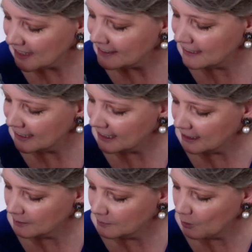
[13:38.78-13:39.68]

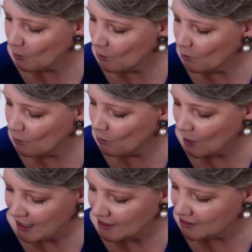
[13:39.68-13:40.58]
Yeah, but
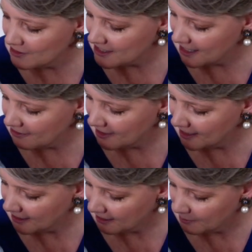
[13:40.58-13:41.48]
why aren't you safe
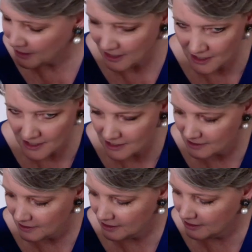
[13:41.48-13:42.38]
here? I mean,
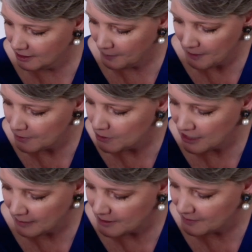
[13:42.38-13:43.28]
these the people who
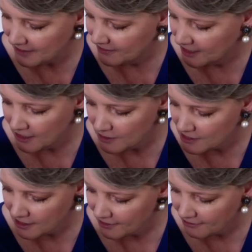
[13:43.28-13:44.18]
come to my videos,
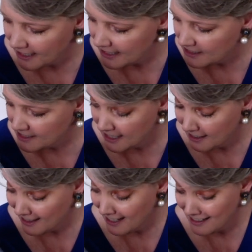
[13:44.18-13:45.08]
they're friends. They,
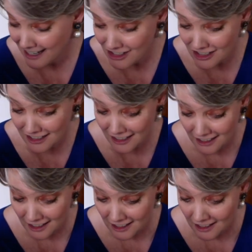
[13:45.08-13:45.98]
they, they actually,
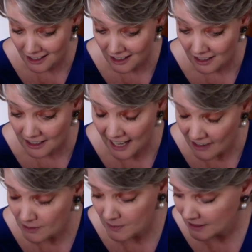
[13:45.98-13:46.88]
they
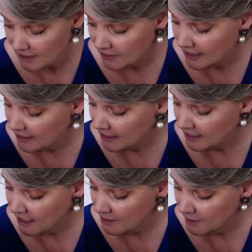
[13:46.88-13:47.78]
haven't been leaving any
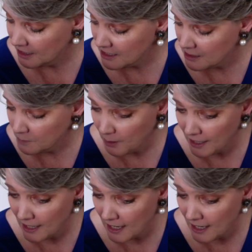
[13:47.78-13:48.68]
comments,
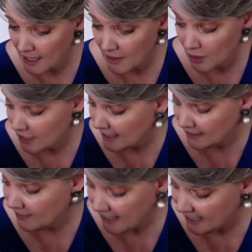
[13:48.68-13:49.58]
but they're not
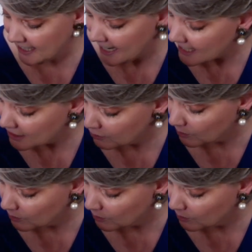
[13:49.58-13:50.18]
leaving any negative